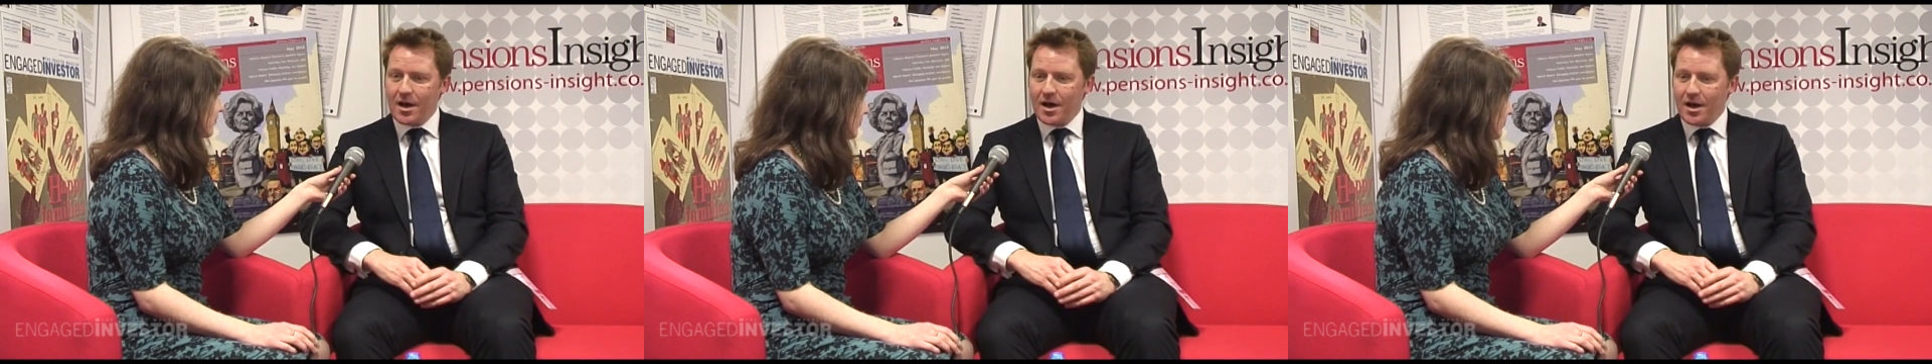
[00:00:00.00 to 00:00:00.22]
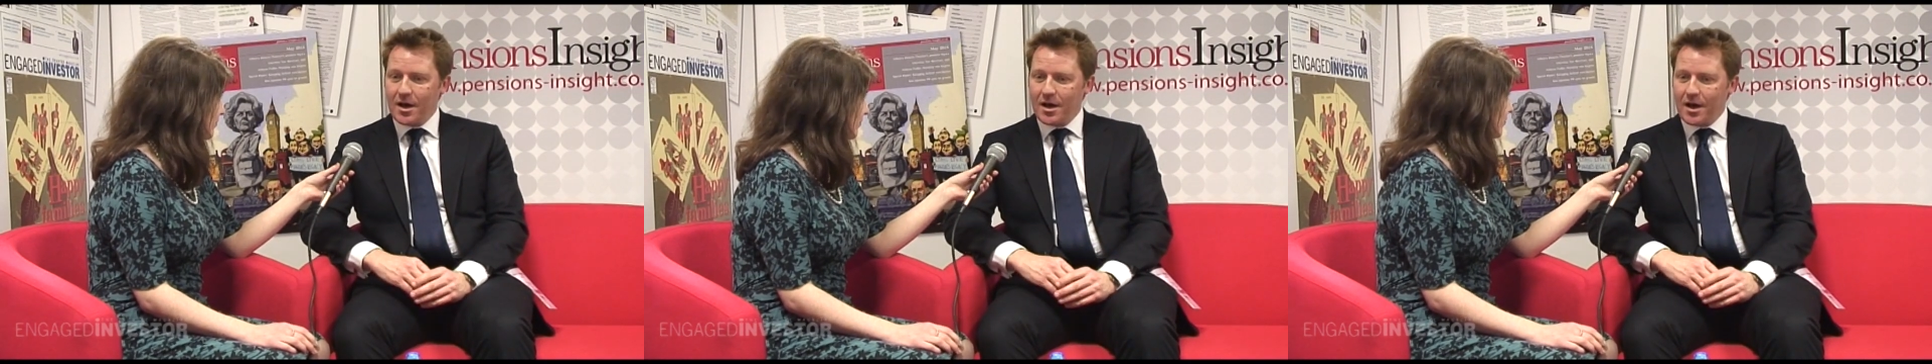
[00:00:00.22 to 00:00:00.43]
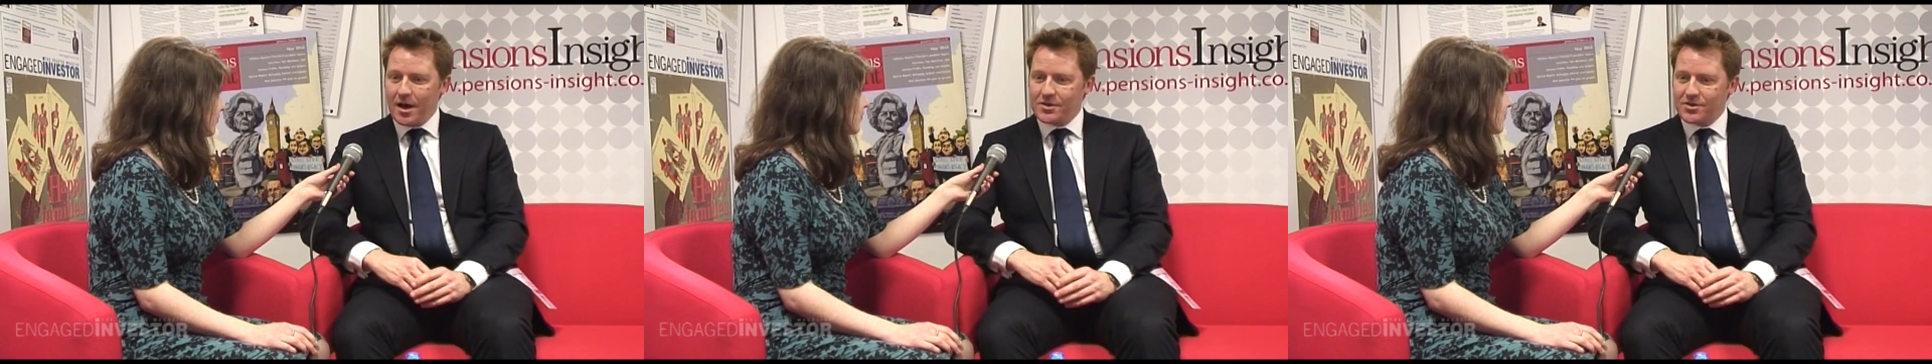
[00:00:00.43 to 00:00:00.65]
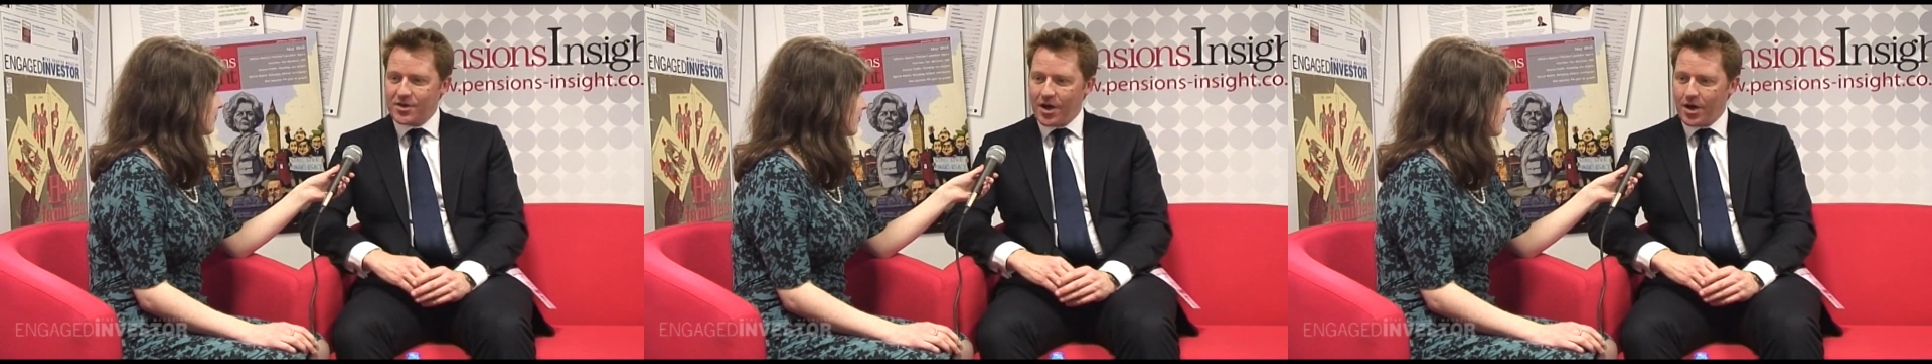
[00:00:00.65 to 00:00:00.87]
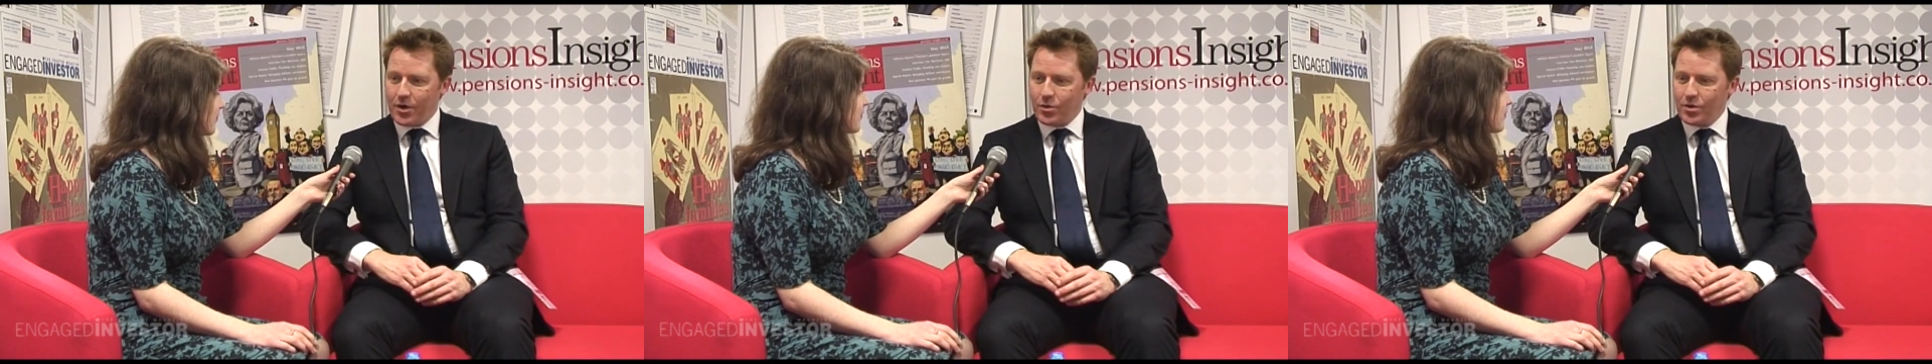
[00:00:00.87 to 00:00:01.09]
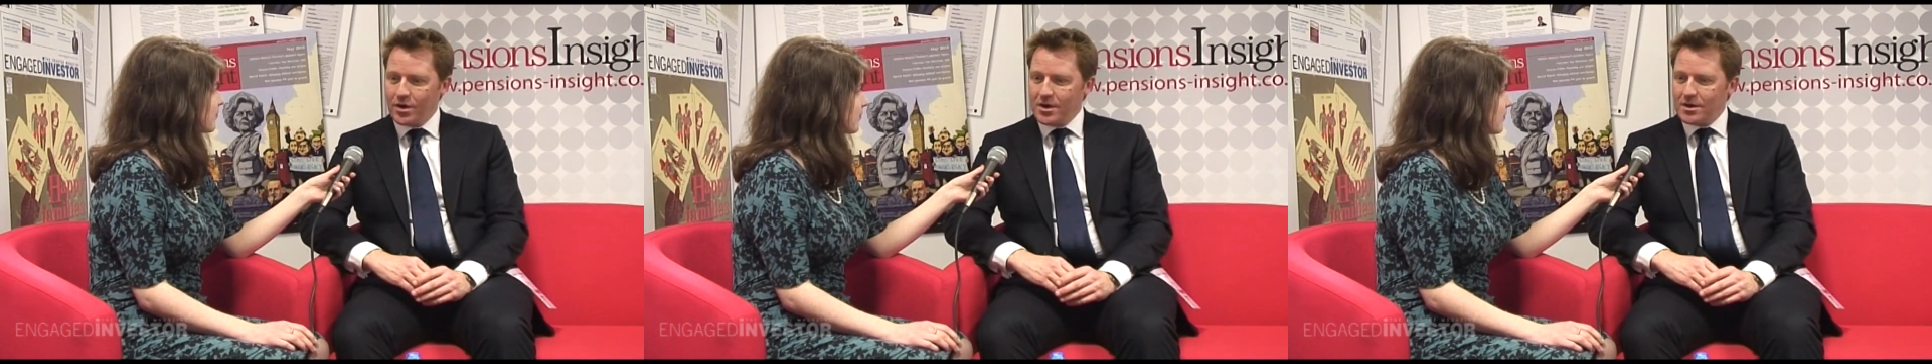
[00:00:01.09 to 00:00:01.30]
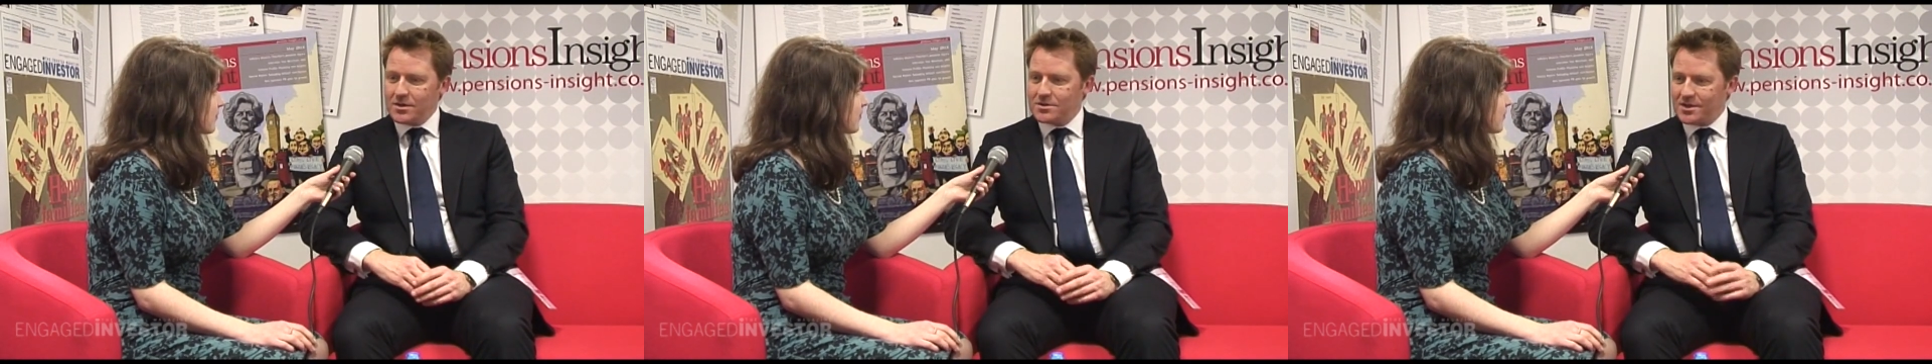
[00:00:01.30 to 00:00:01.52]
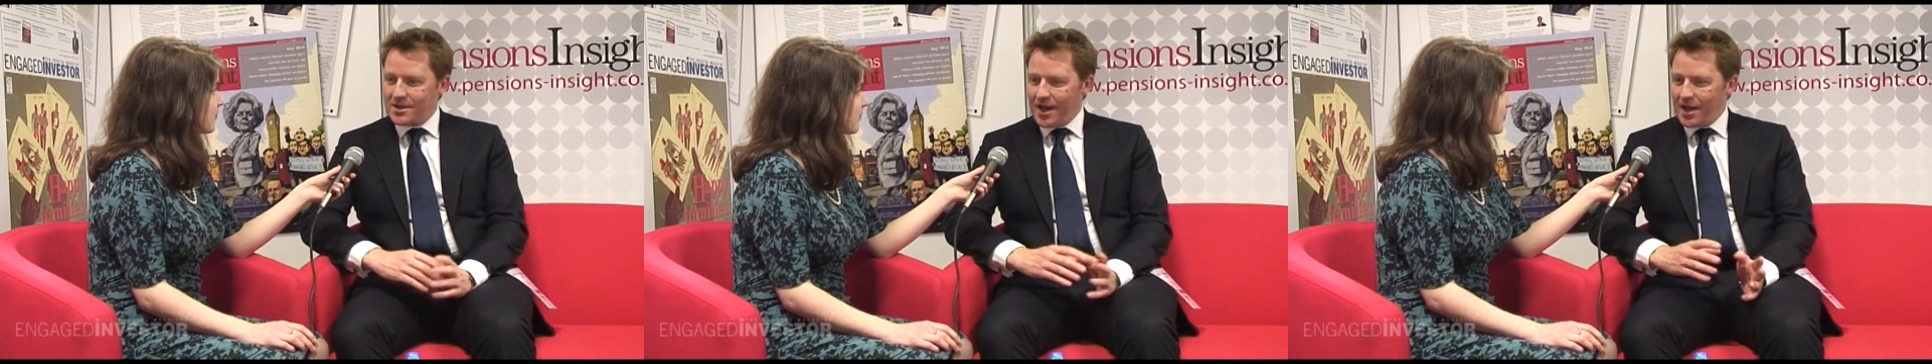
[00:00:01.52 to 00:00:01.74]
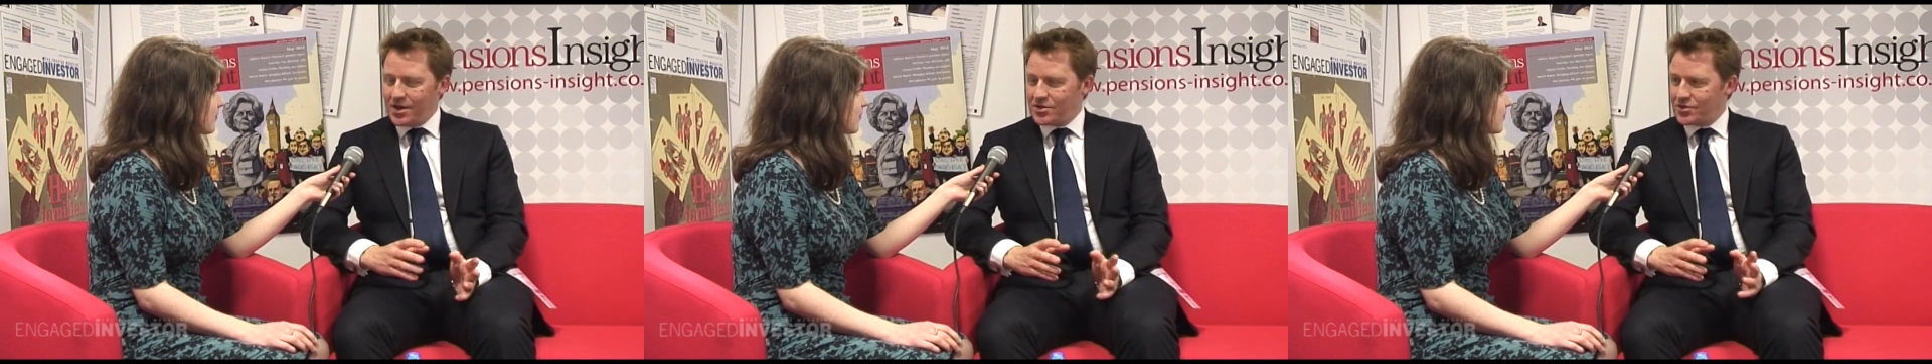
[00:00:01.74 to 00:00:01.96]
And so
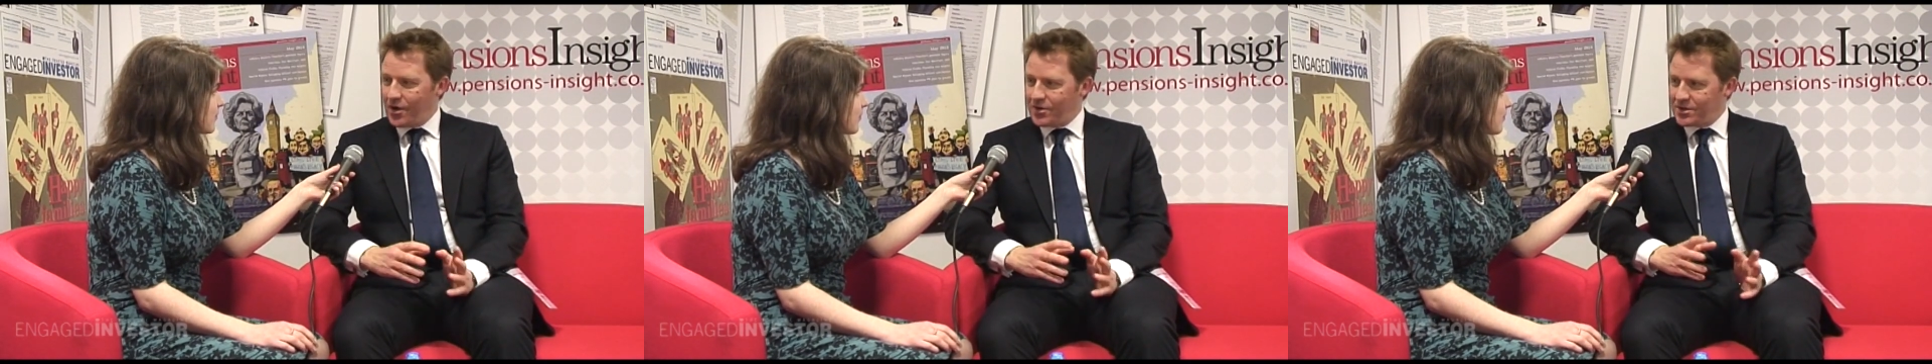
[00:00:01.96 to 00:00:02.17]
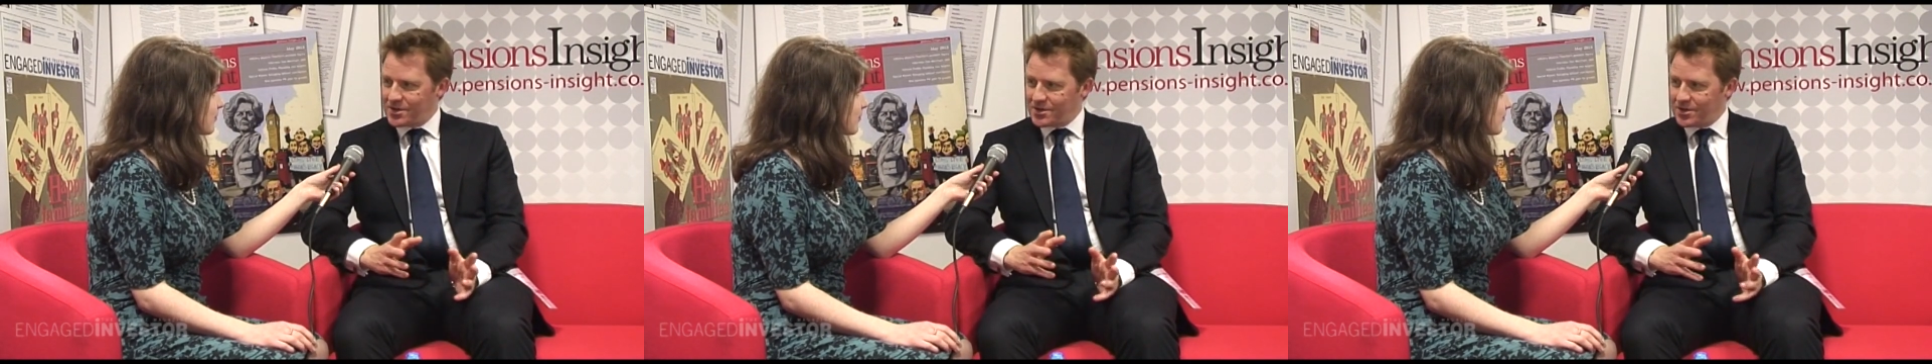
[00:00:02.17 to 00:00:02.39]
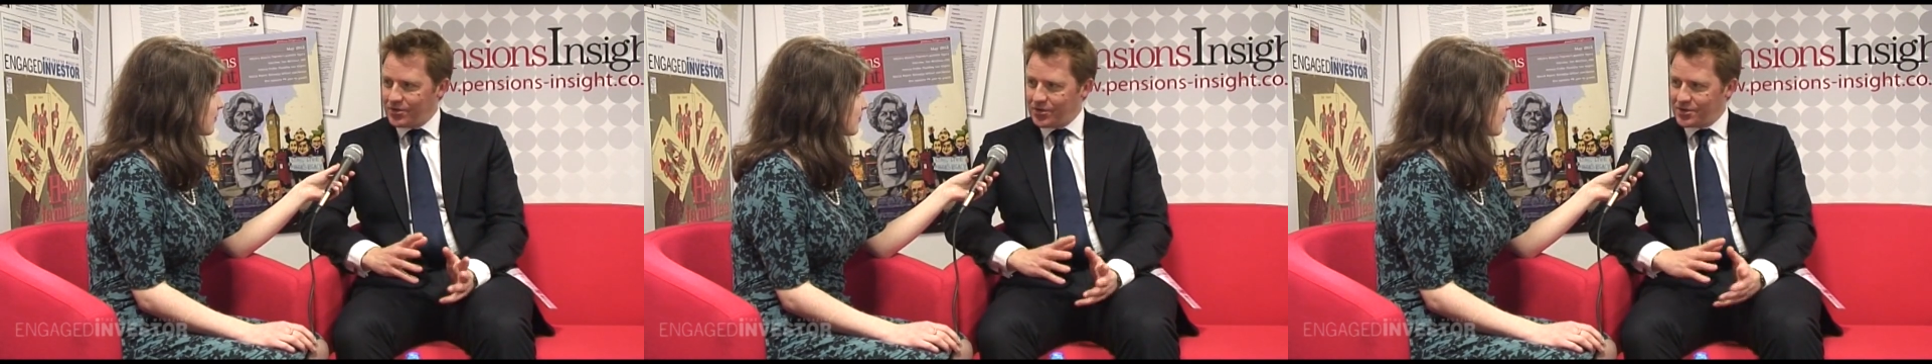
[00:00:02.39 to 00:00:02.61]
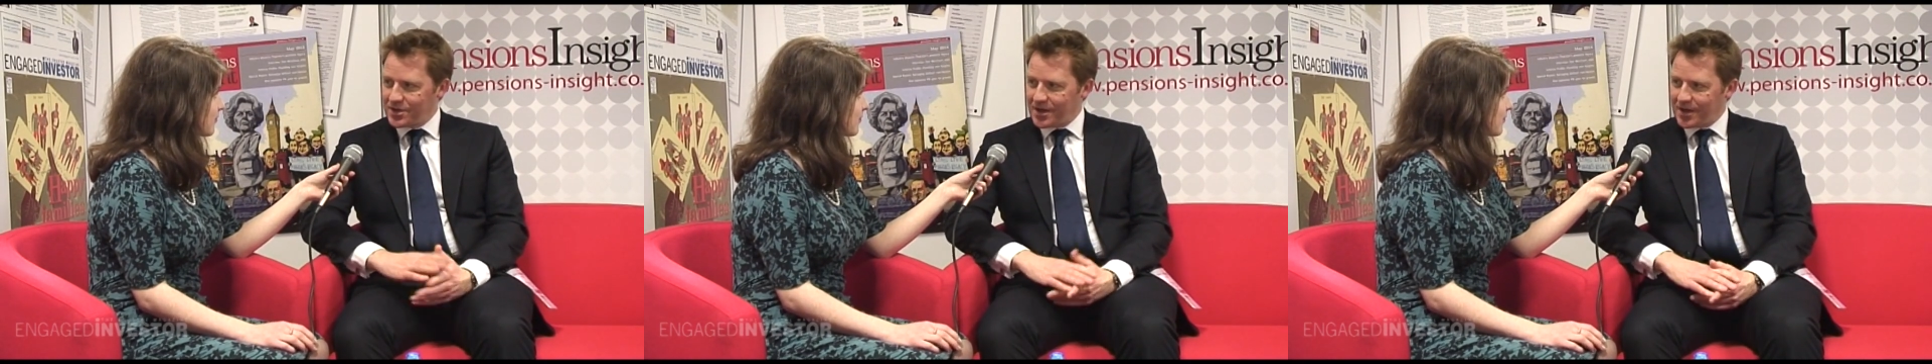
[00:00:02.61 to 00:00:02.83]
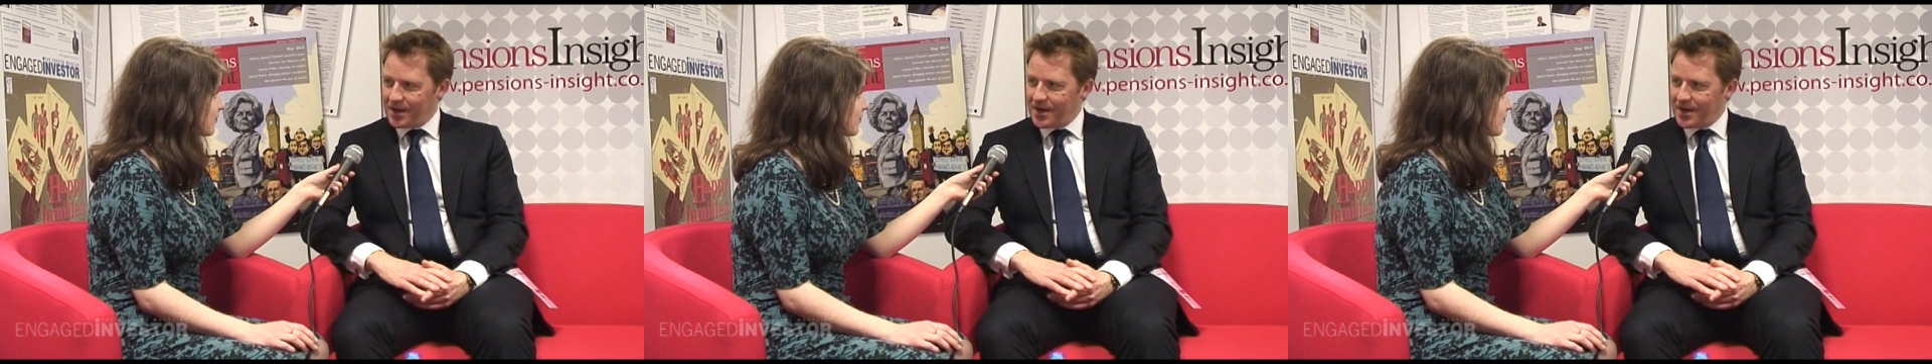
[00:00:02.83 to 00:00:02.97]
today Schroders is launching